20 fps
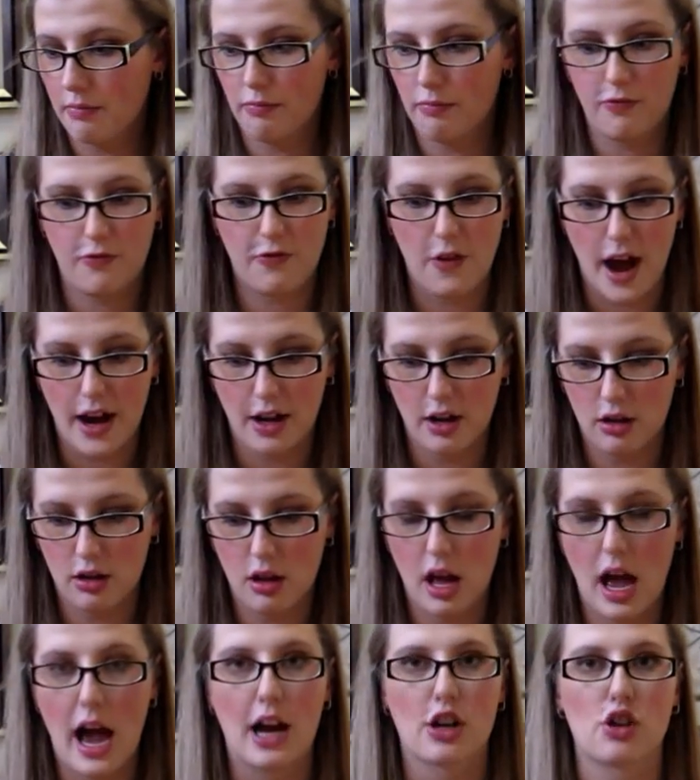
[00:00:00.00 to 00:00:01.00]

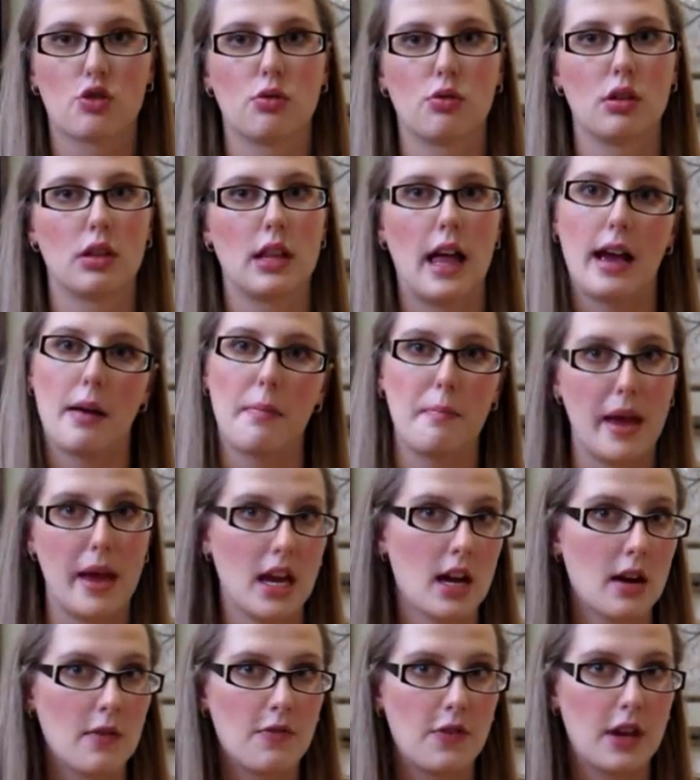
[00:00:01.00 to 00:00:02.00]
Final actual
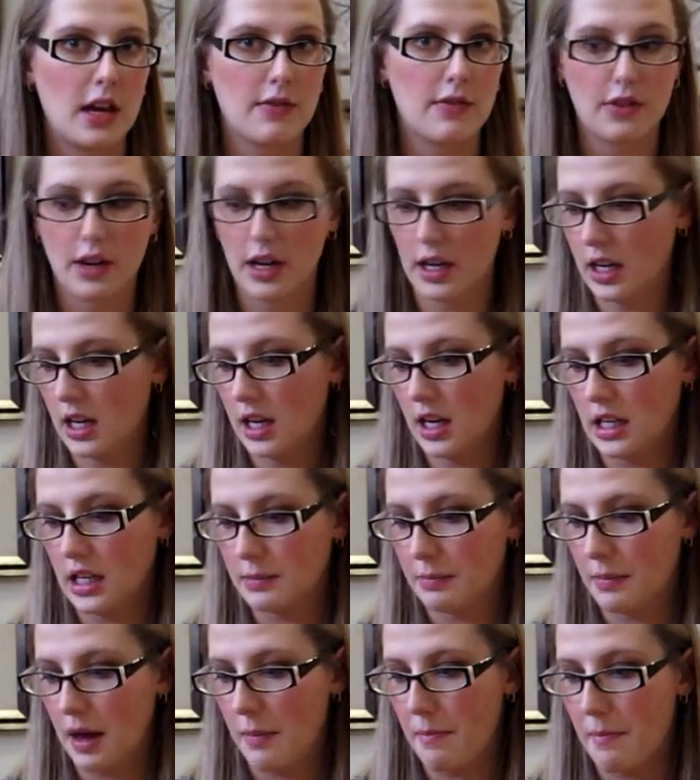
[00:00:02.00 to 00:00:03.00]
makeup favorite
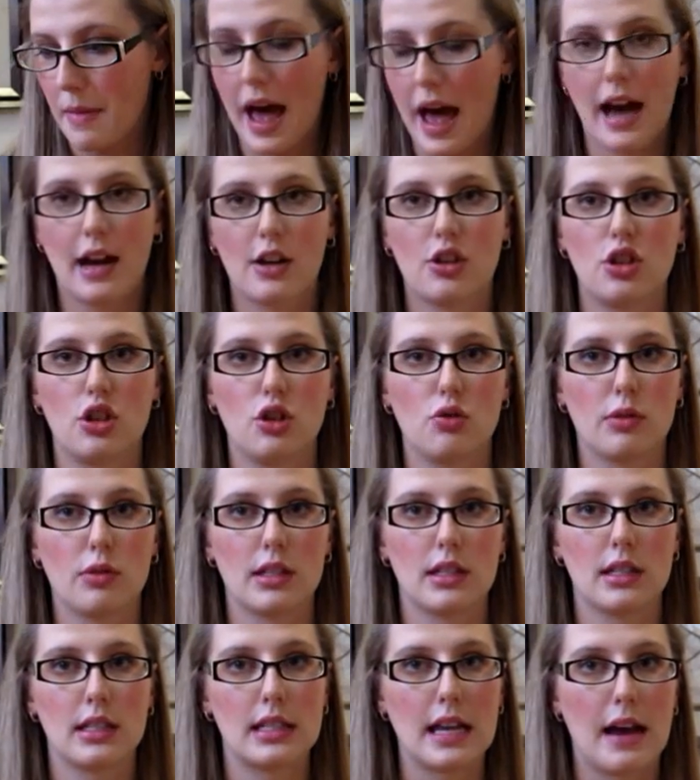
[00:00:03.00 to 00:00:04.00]
is my MAC
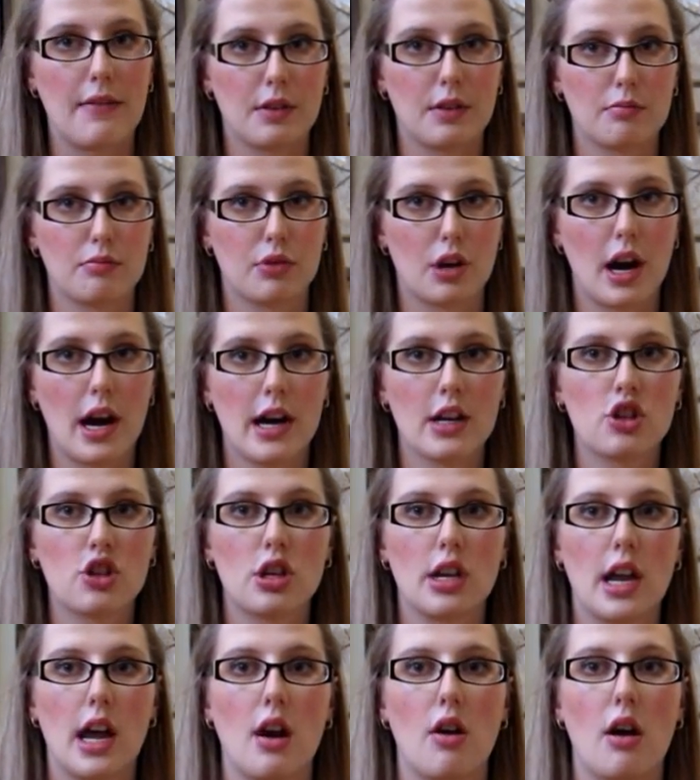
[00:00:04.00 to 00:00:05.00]
217 brush.
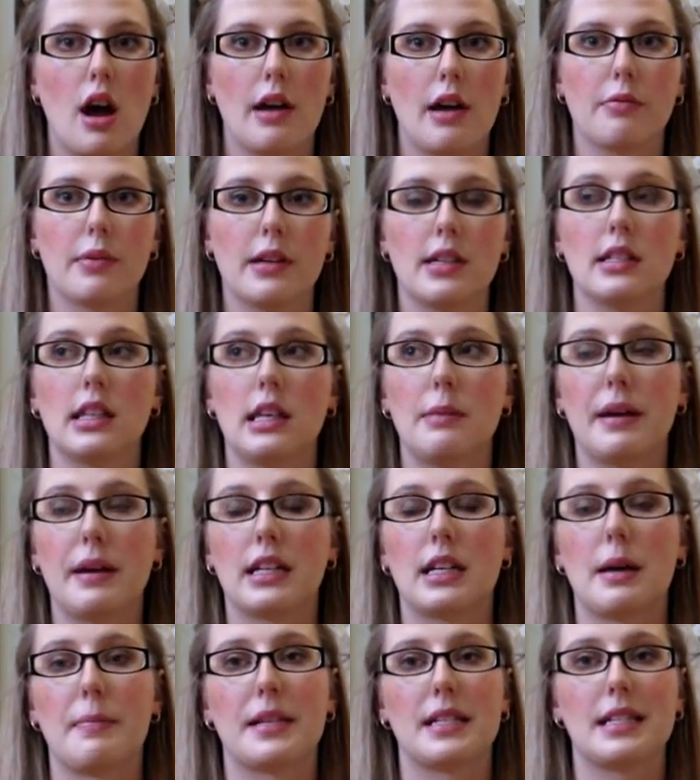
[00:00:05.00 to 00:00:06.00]
Now, I recently
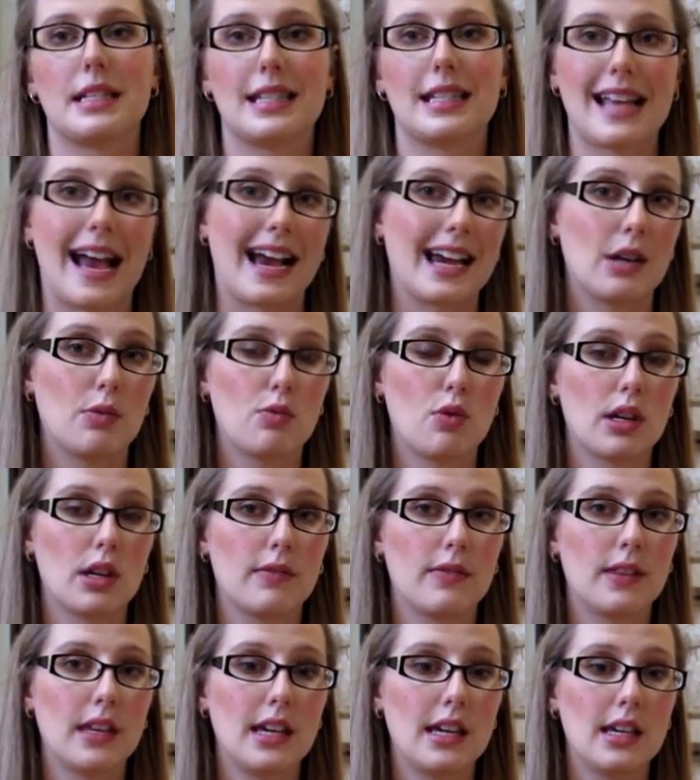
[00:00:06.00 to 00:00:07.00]
picked up a second one
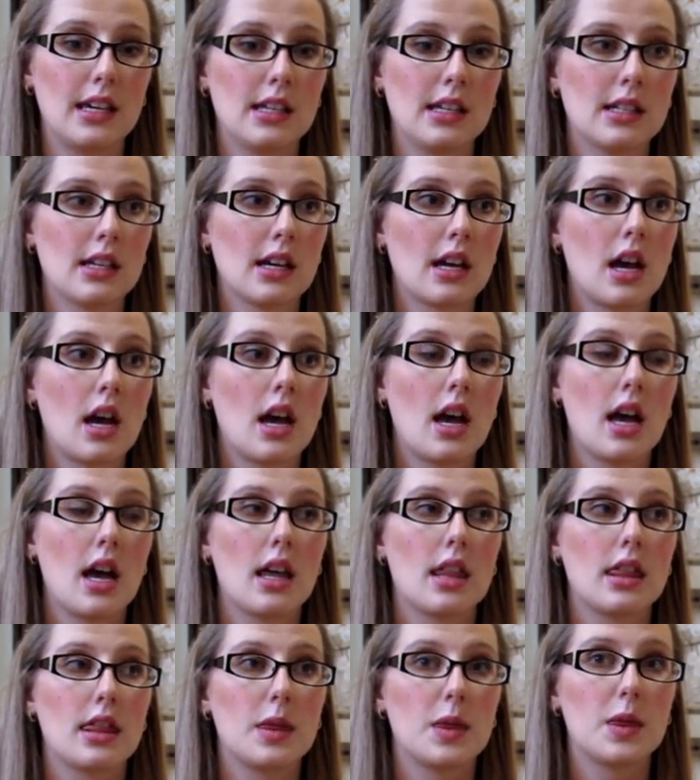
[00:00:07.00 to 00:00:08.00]
of these.
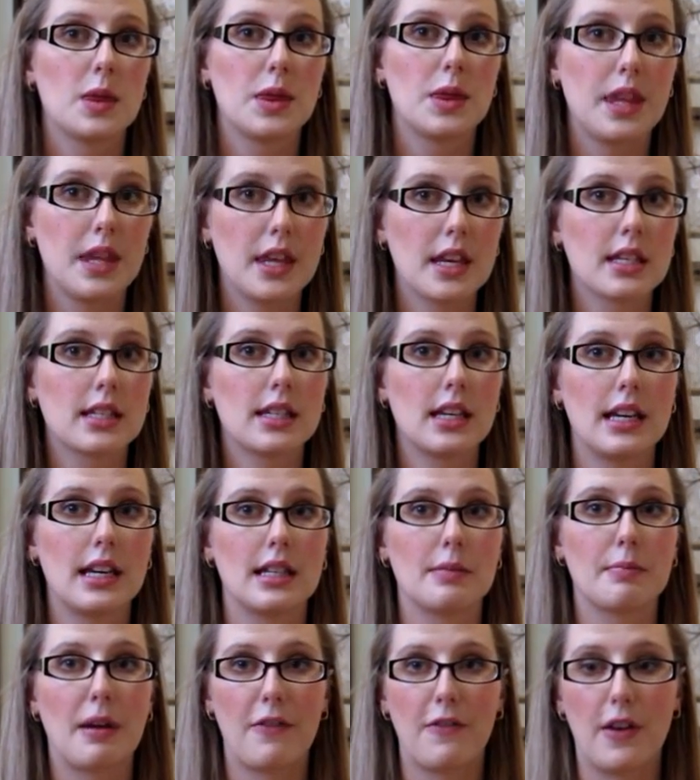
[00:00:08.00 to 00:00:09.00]
This
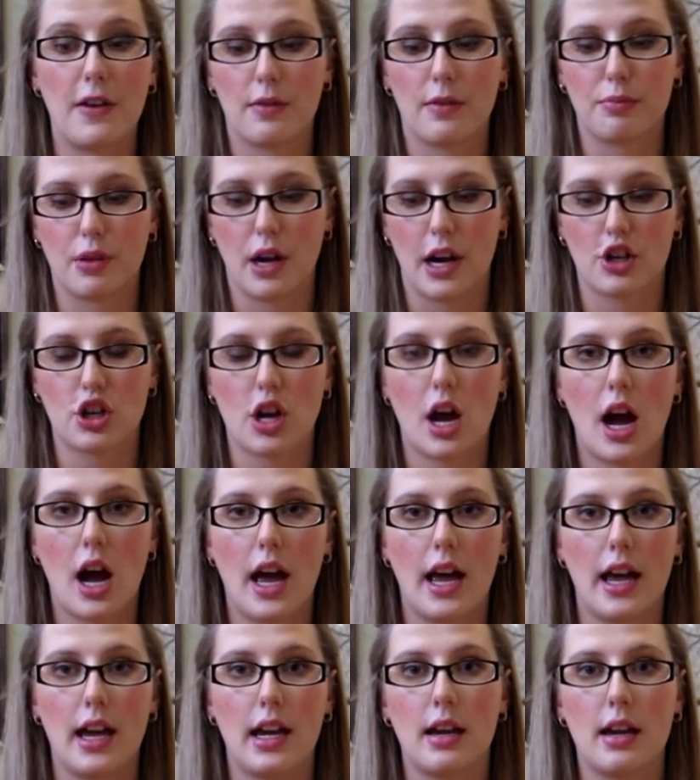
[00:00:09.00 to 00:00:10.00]
is my favorite brush.
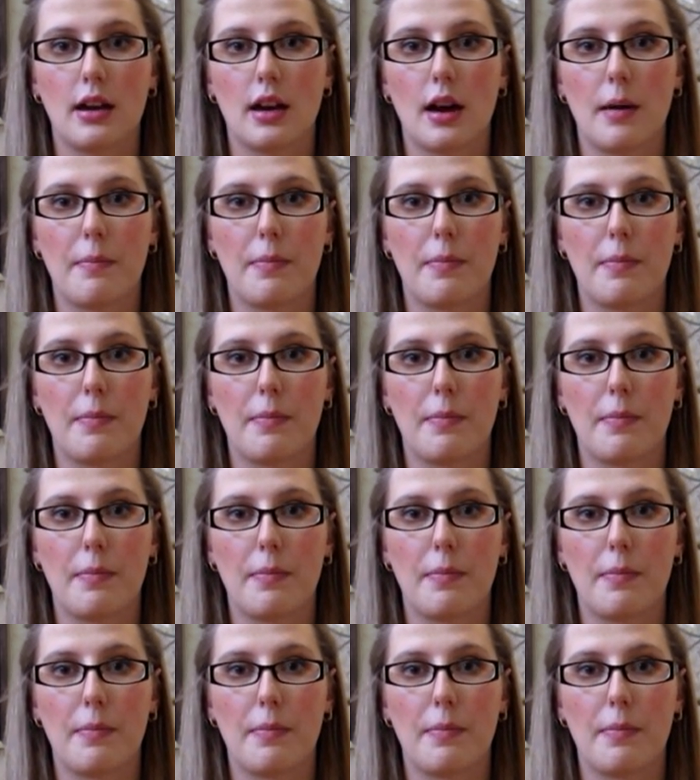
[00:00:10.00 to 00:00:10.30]
I can